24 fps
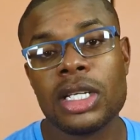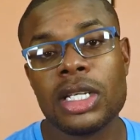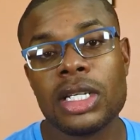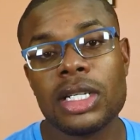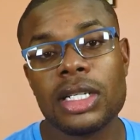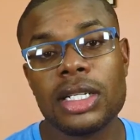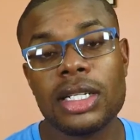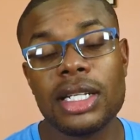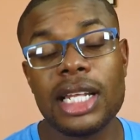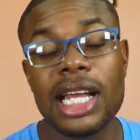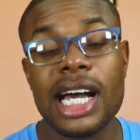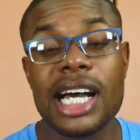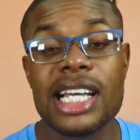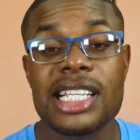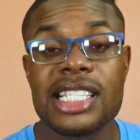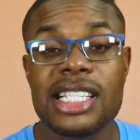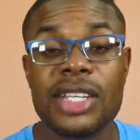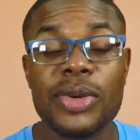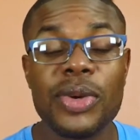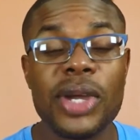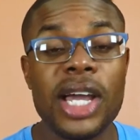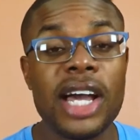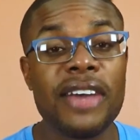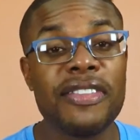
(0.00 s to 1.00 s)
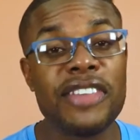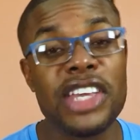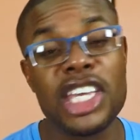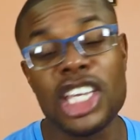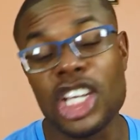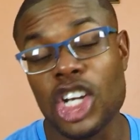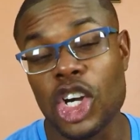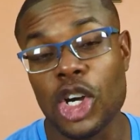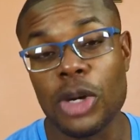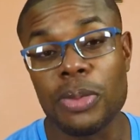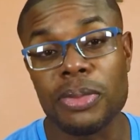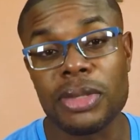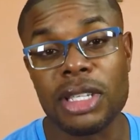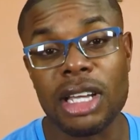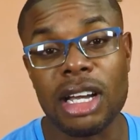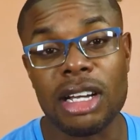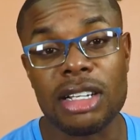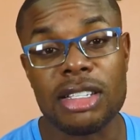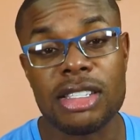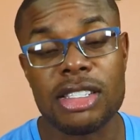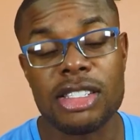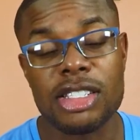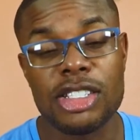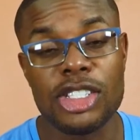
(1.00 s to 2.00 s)
Lastly, we have income
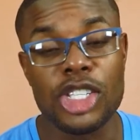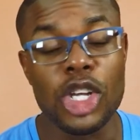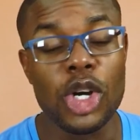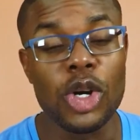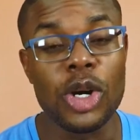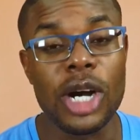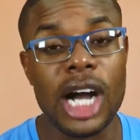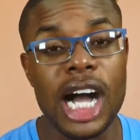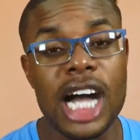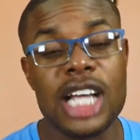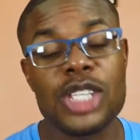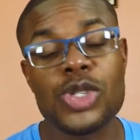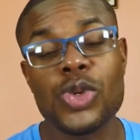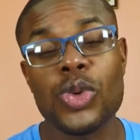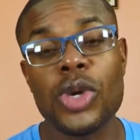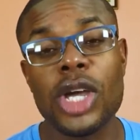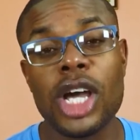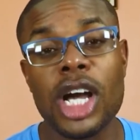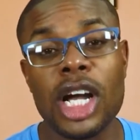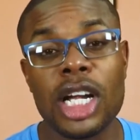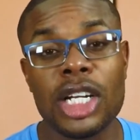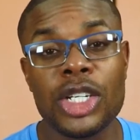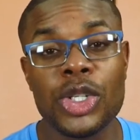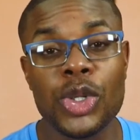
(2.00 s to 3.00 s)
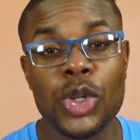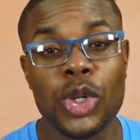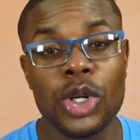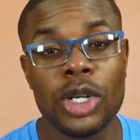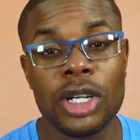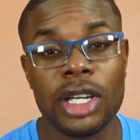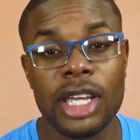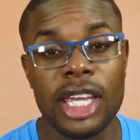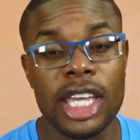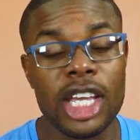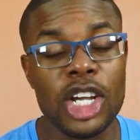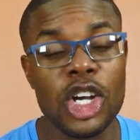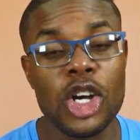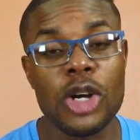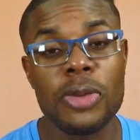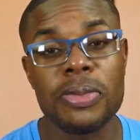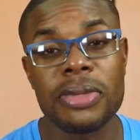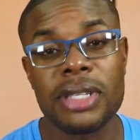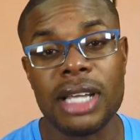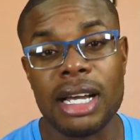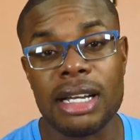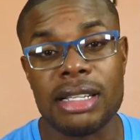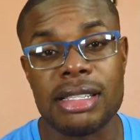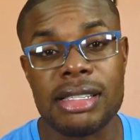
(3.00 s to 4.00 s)
tax. Now, as we all know, income
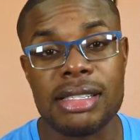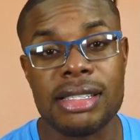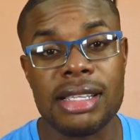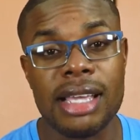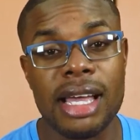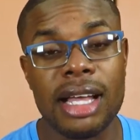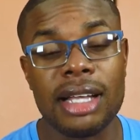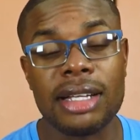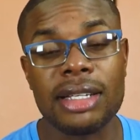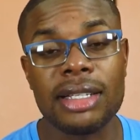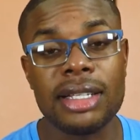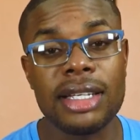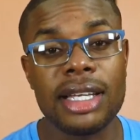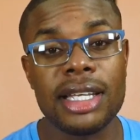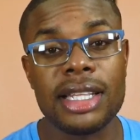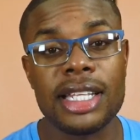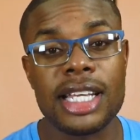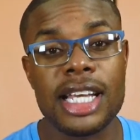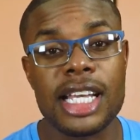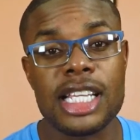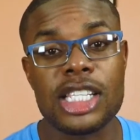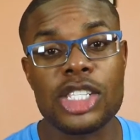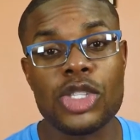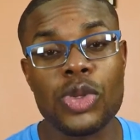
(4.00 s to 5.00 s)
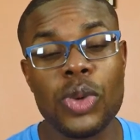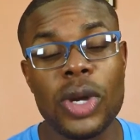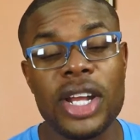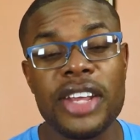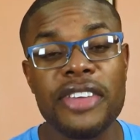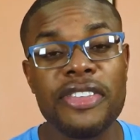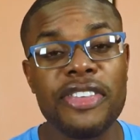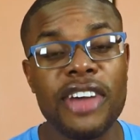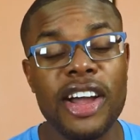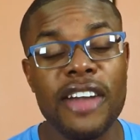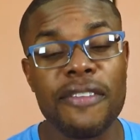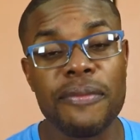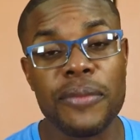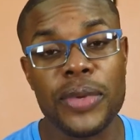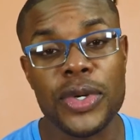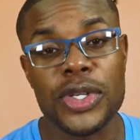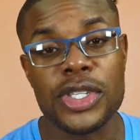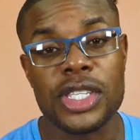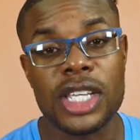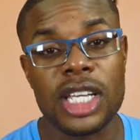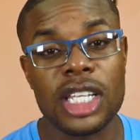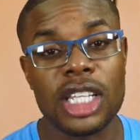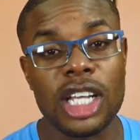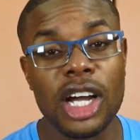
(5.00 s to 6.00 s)
tax is calculated as
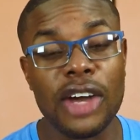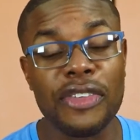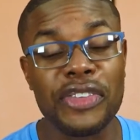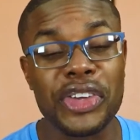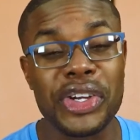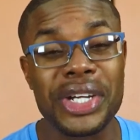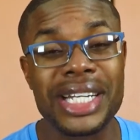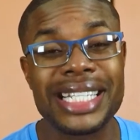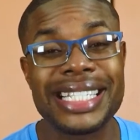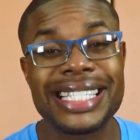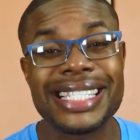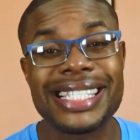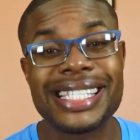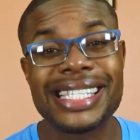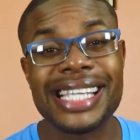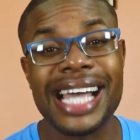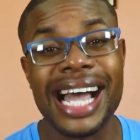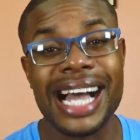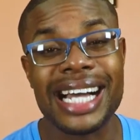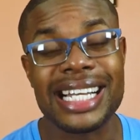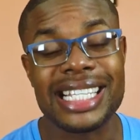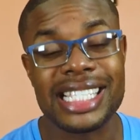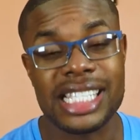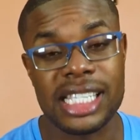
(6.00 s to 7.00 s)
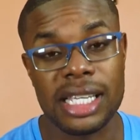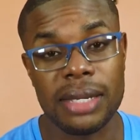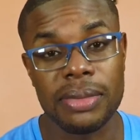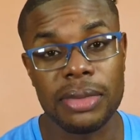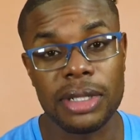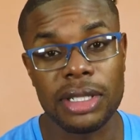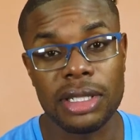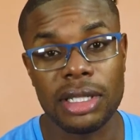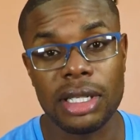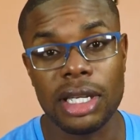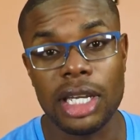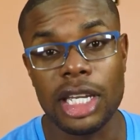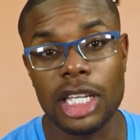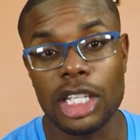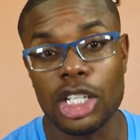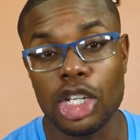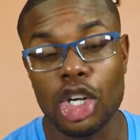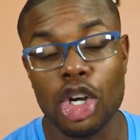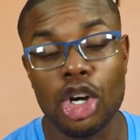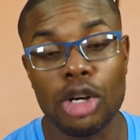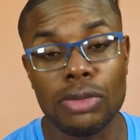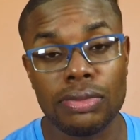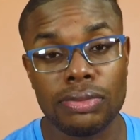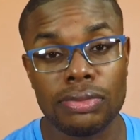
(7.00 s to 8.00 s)
25% of your taxable
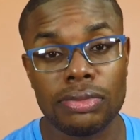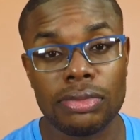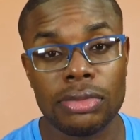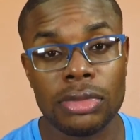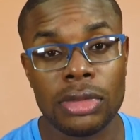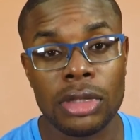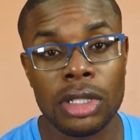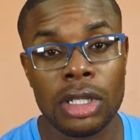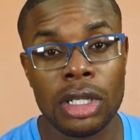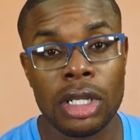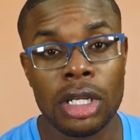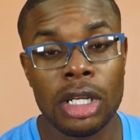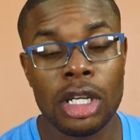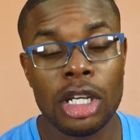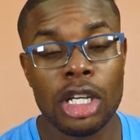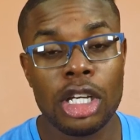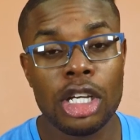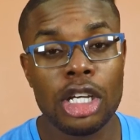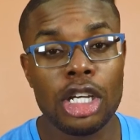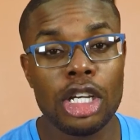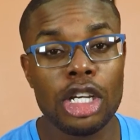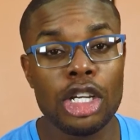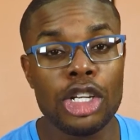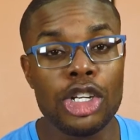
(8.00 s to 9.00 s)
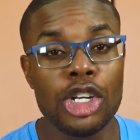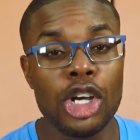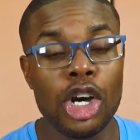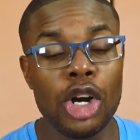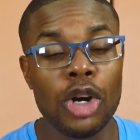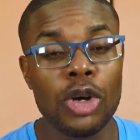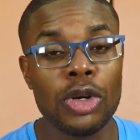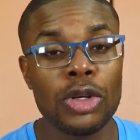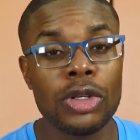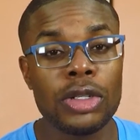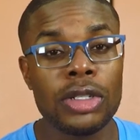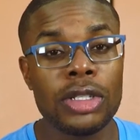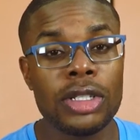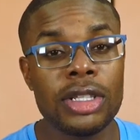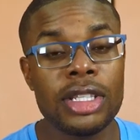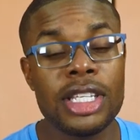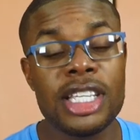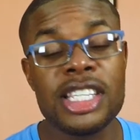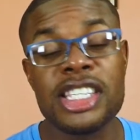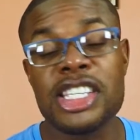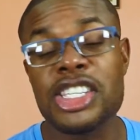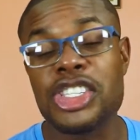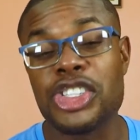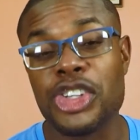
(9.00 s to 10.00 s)
income. Now,
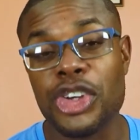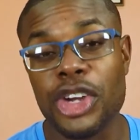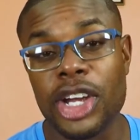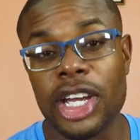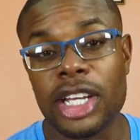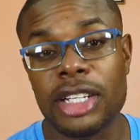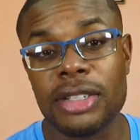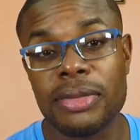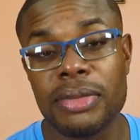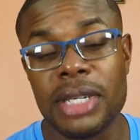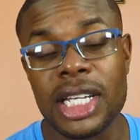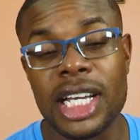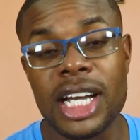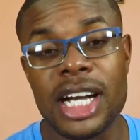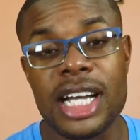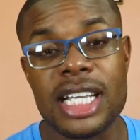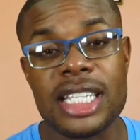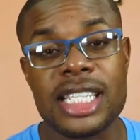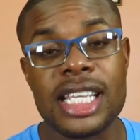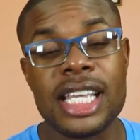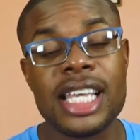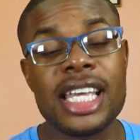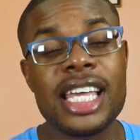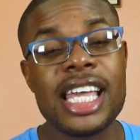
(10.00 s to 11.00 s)
this is great because